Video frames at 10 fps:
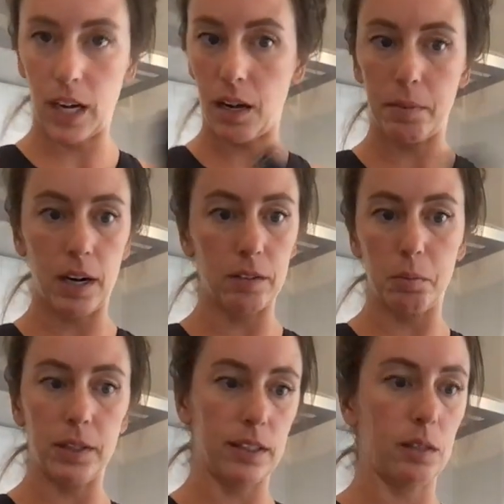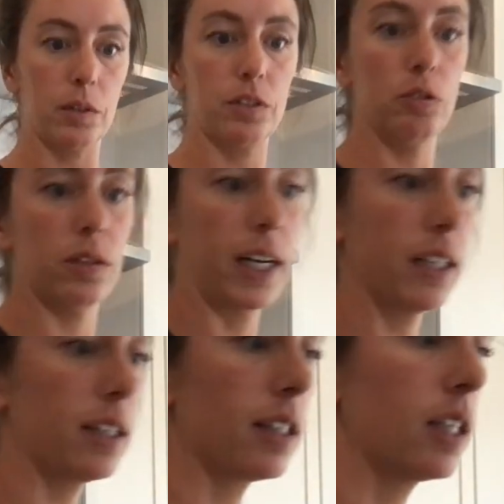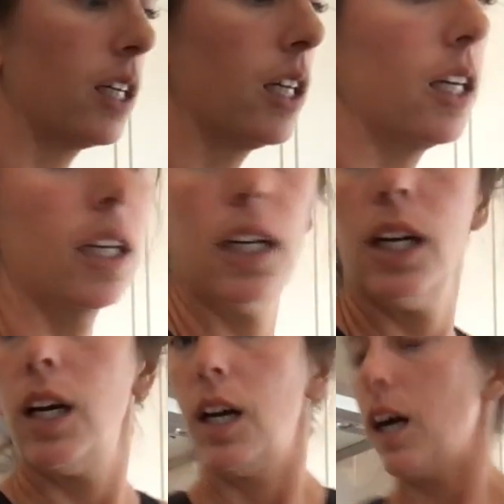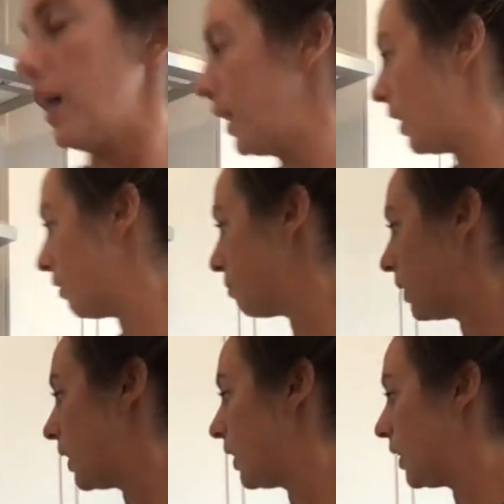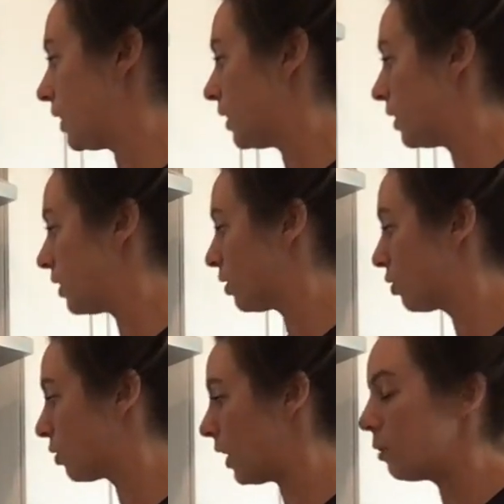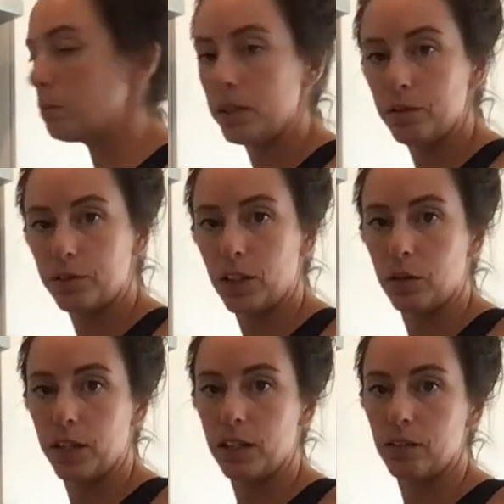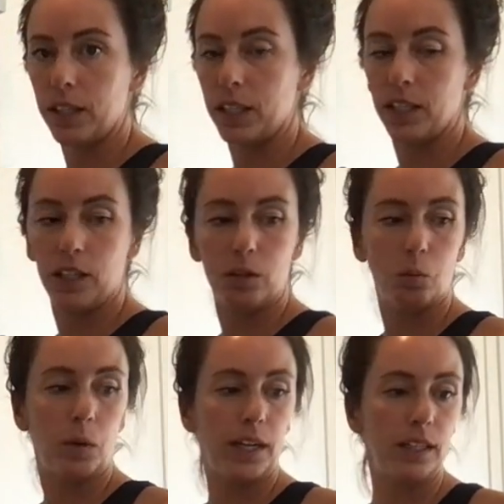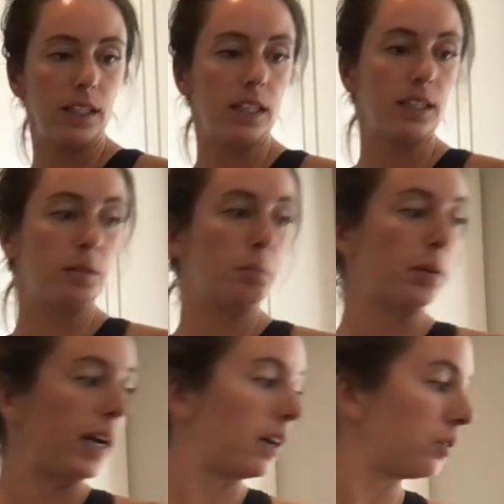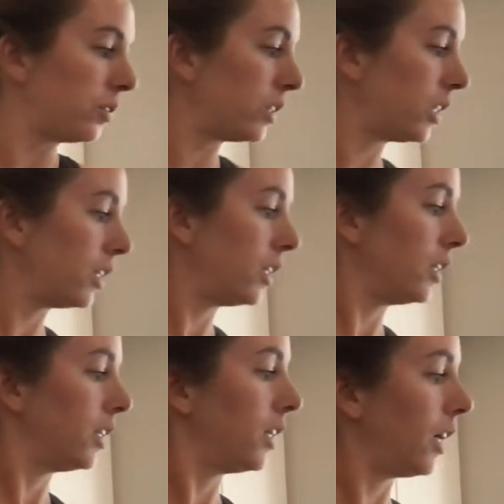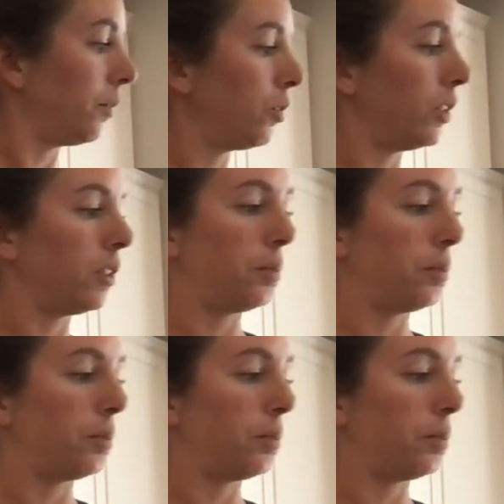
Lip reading: I'm not replacing with new rice. I have my ground beef going right here. When it's browned, I'm going